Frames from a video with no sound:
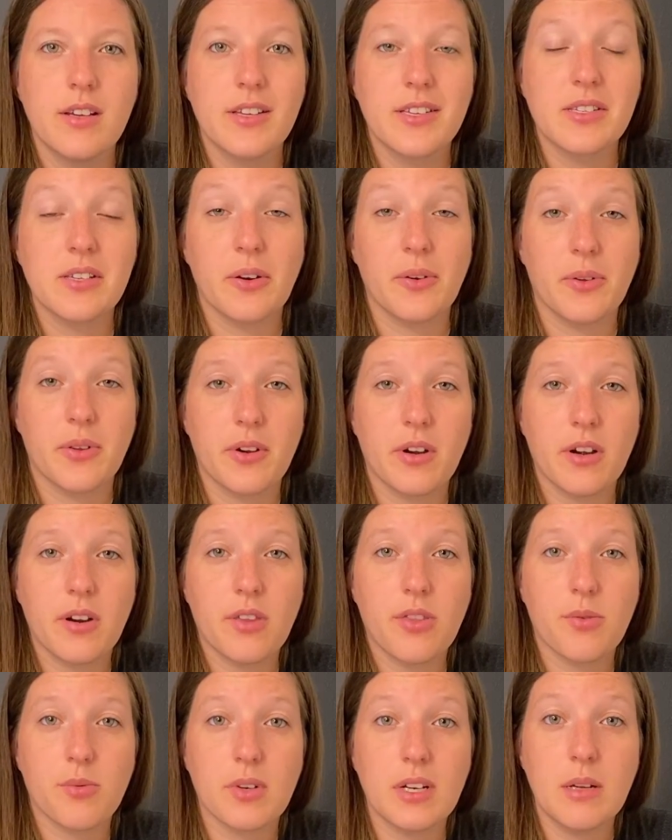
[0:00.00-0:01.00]
So there are
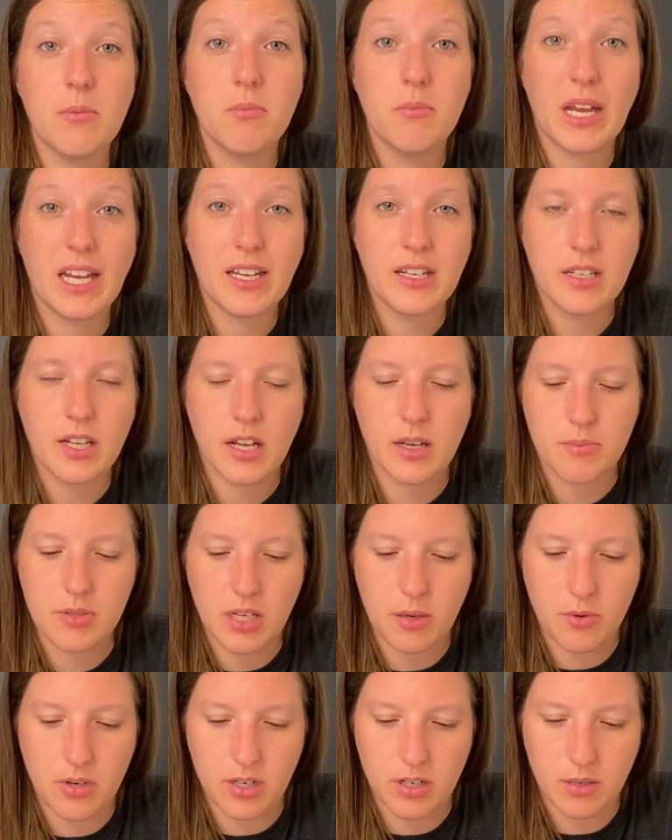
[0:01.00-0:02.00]
3 main types
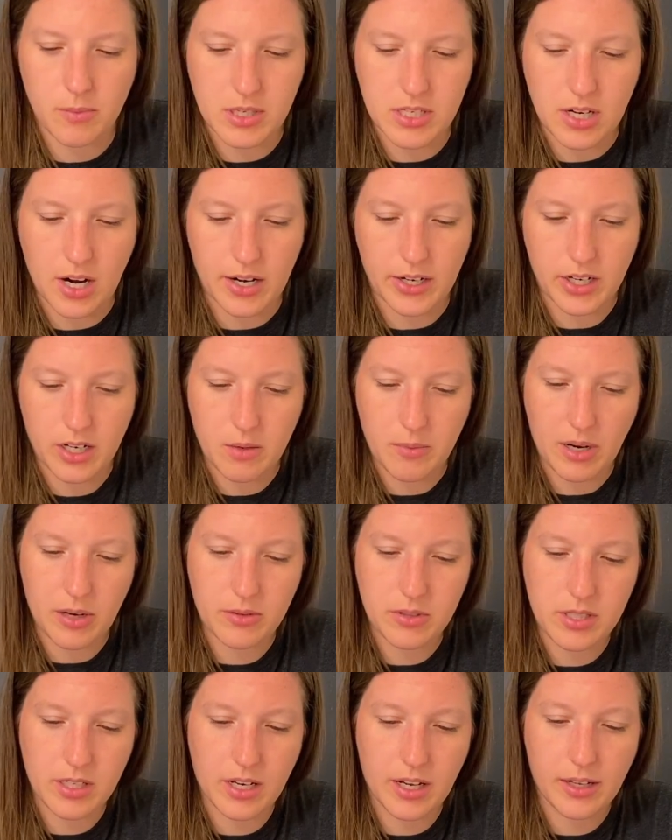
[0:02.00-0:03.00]
that we're going to be talking
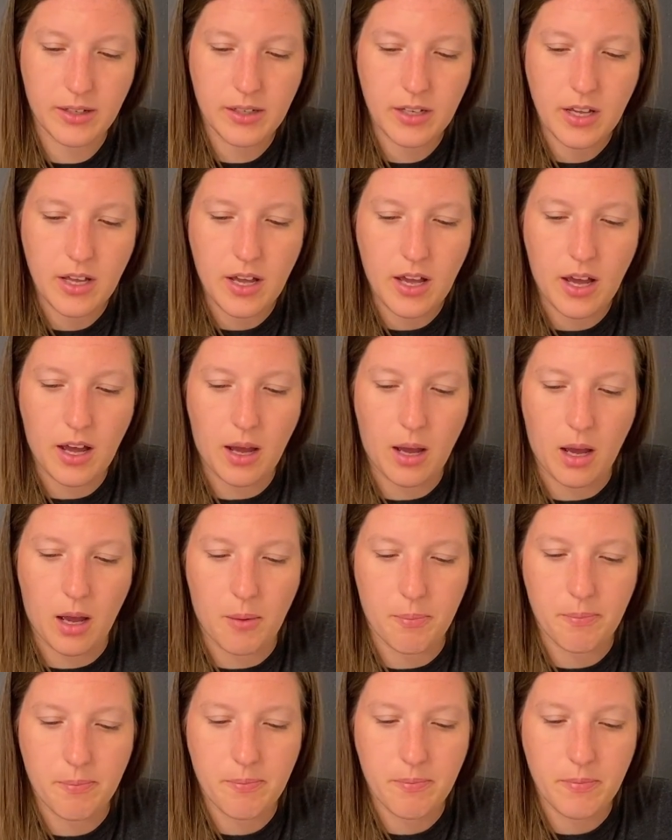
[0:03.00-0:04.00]
about today.
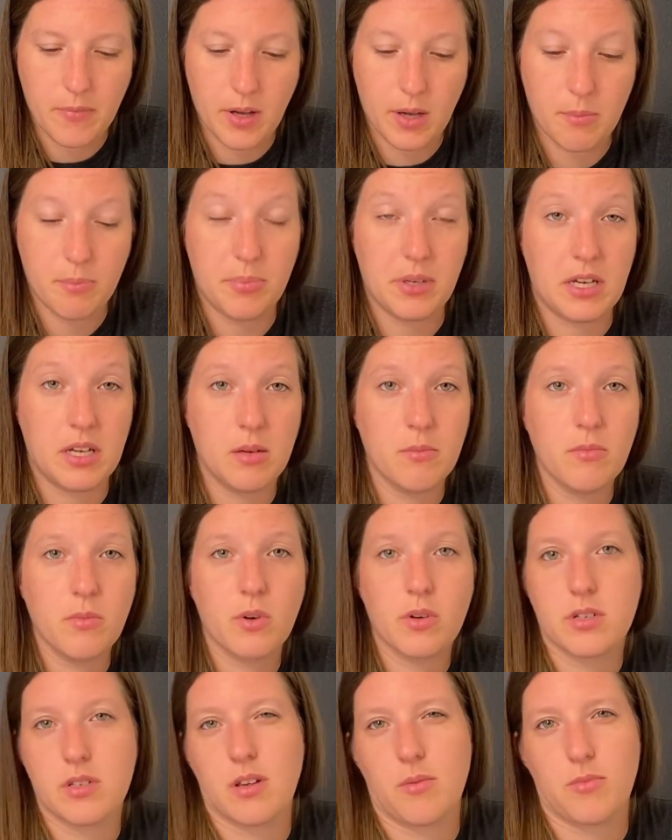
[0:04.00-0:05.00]
A beam,
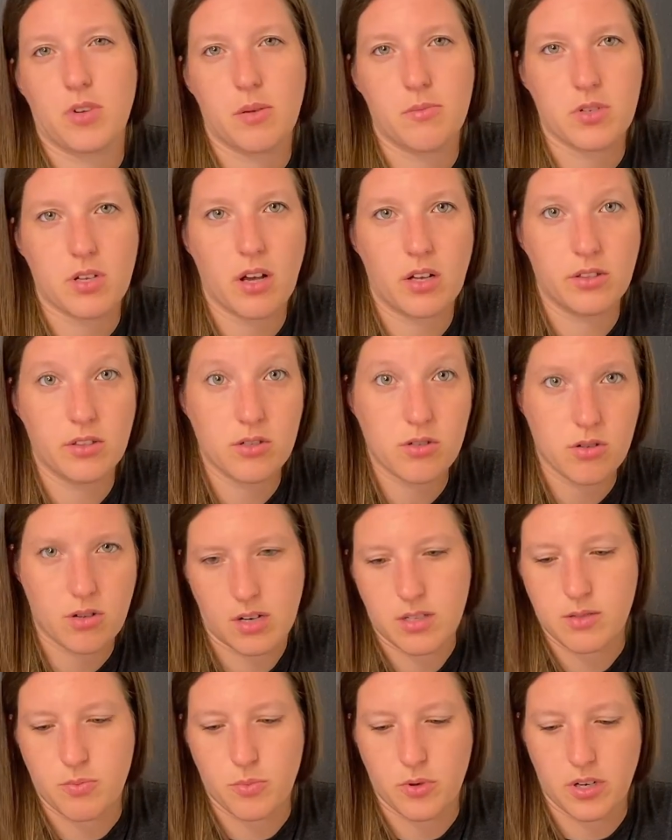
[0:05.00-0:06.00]
or sometimes called a
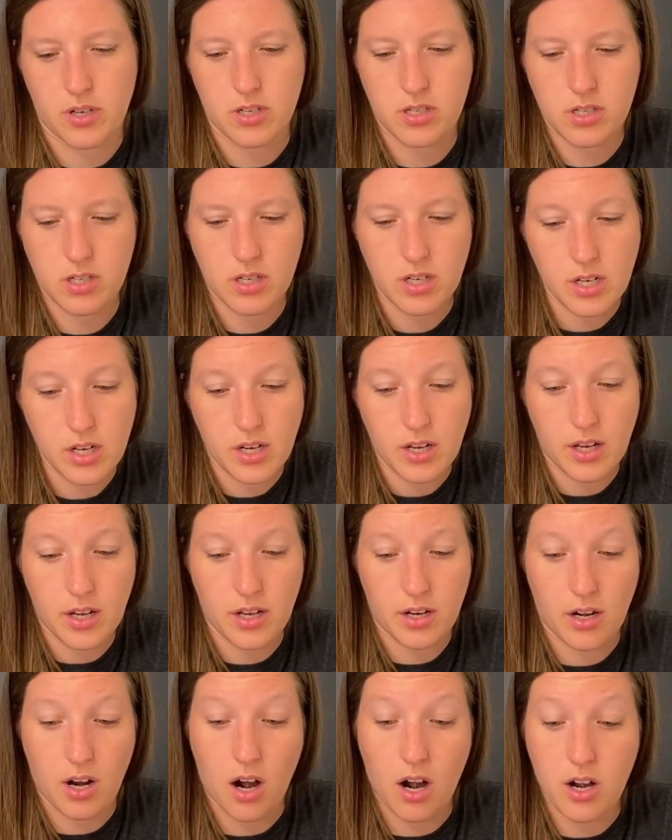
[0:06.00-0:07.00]
truss bridge,
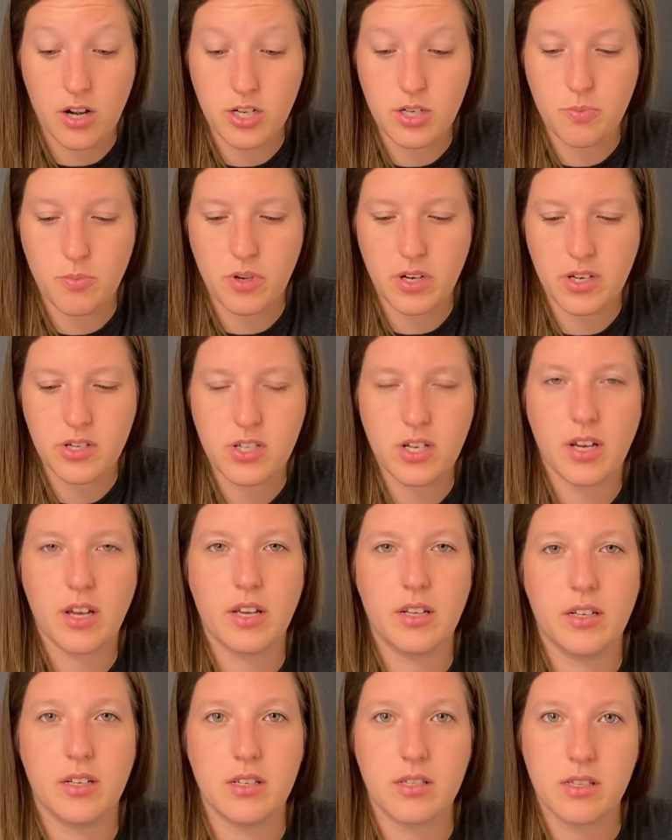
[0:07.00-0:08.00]
an arch bridge,
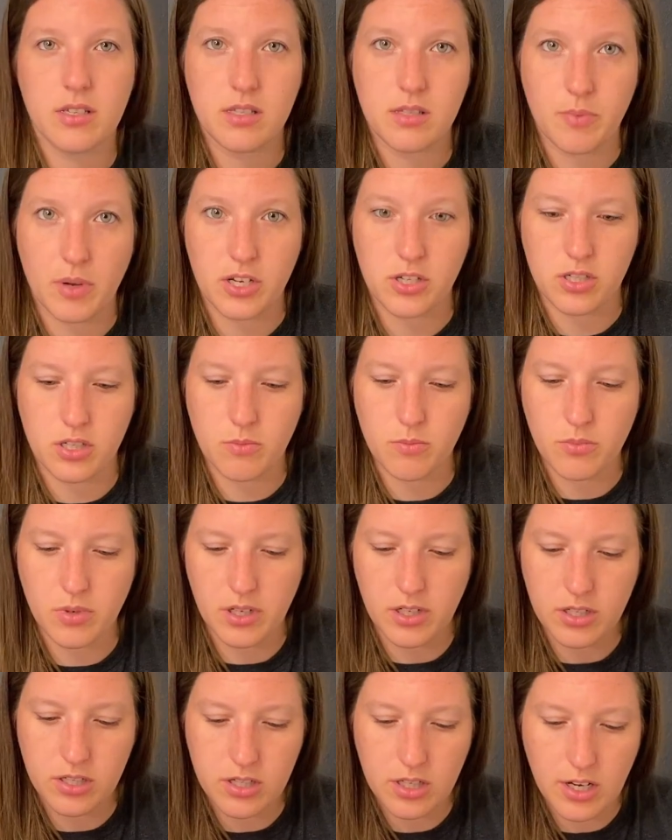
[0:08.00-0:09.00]
and a suspension
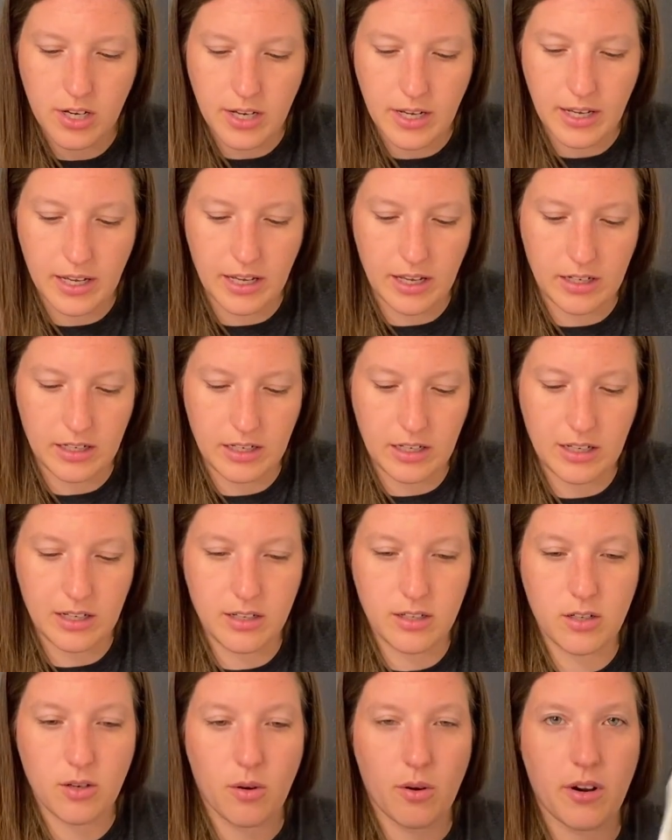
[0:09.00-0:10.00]
bridge. And
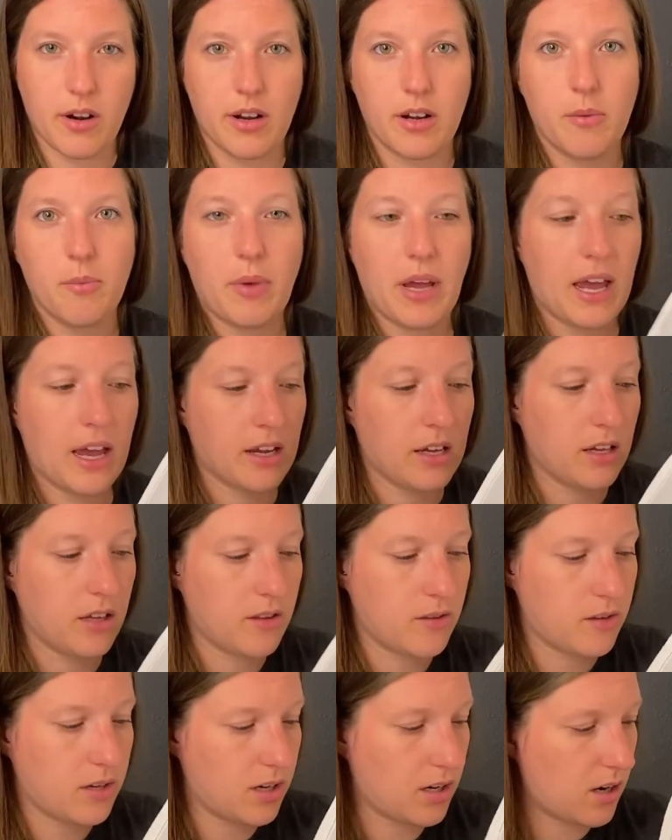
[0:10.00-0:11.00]
in your
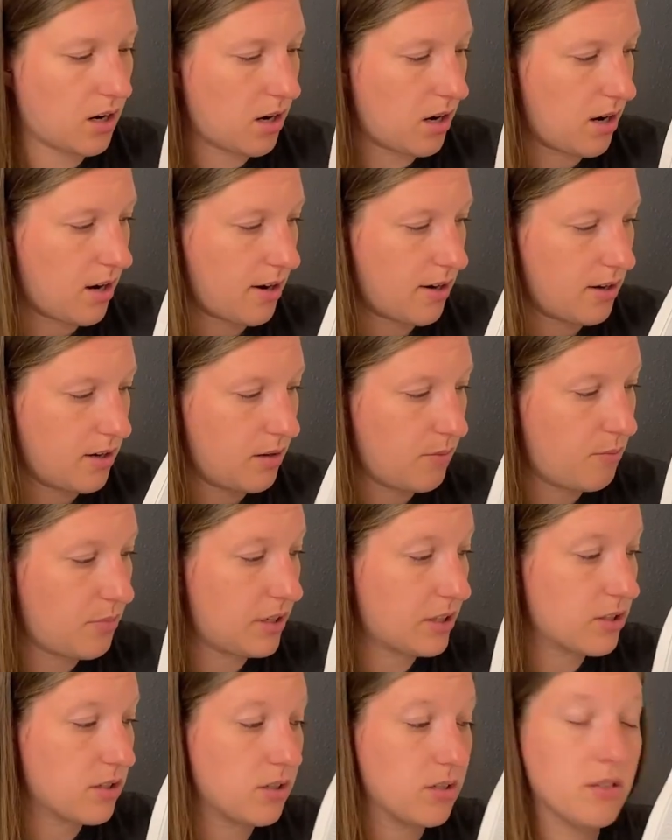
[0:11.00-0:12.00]
packet, there are
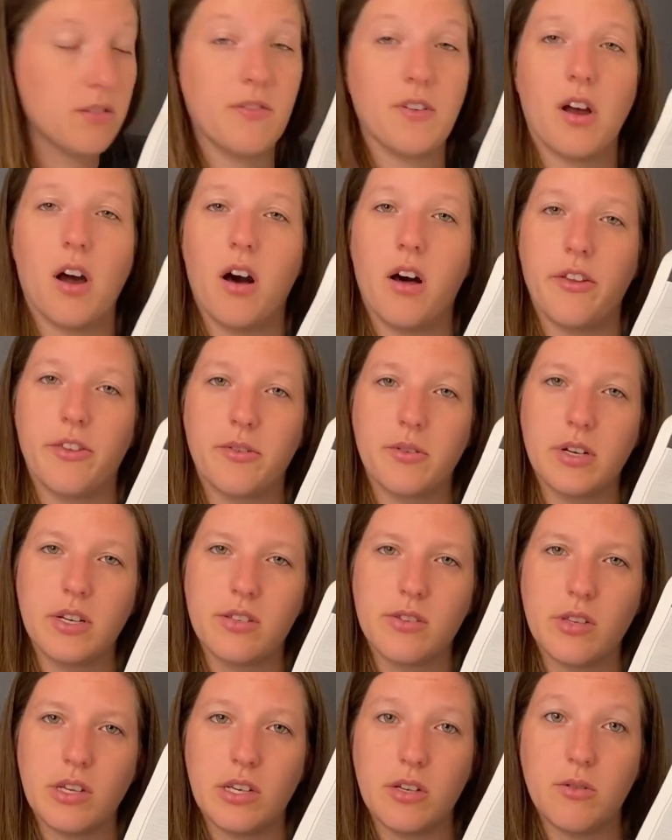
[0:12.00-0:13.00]
pictures of all 3
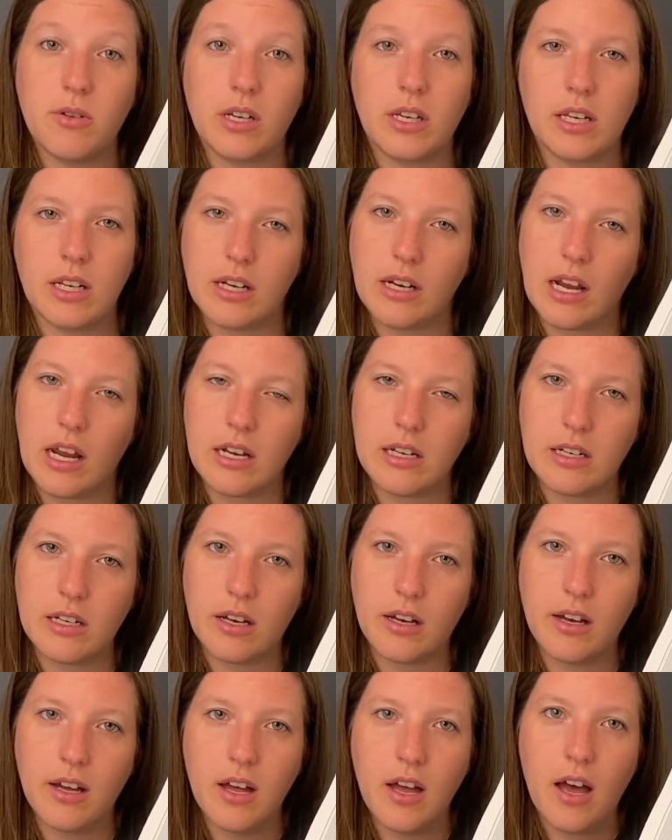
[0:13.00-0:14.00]
so that you can get an
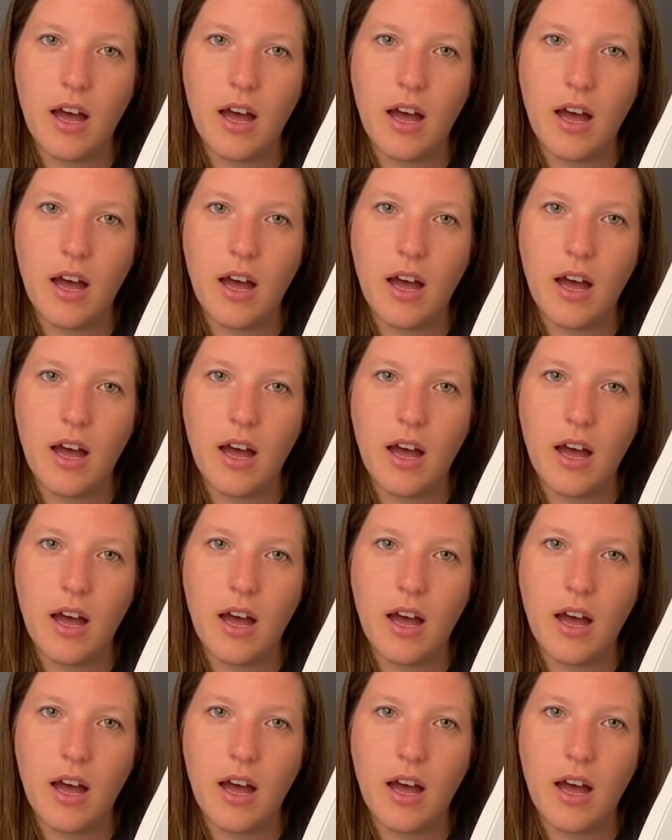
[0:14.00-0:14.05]
idea.